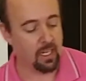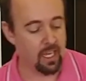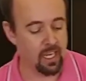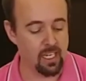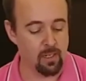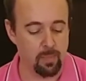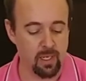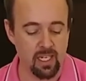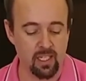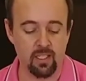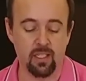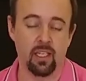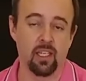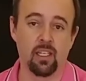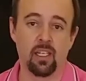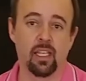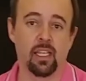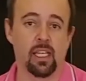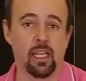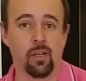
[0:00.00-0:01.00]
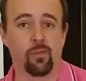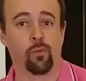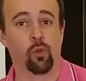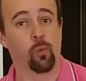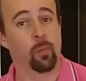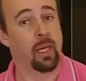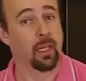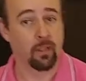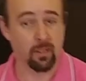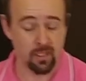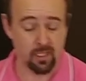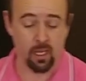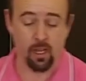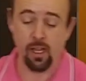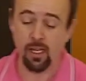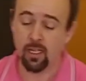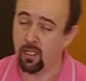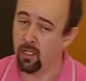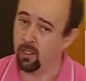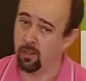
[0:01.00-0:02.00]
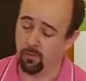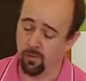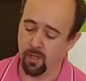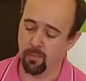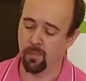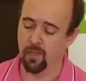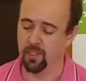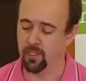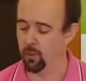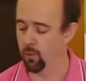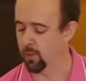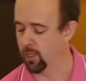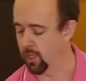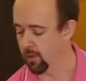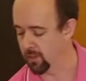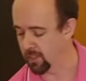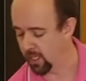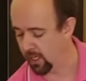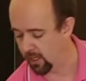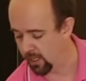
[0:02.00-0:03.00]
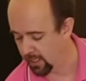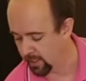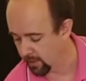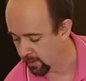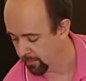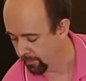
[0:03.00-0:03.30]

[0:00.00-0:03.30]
A, B, C, D, E format because I can't read musical notes either.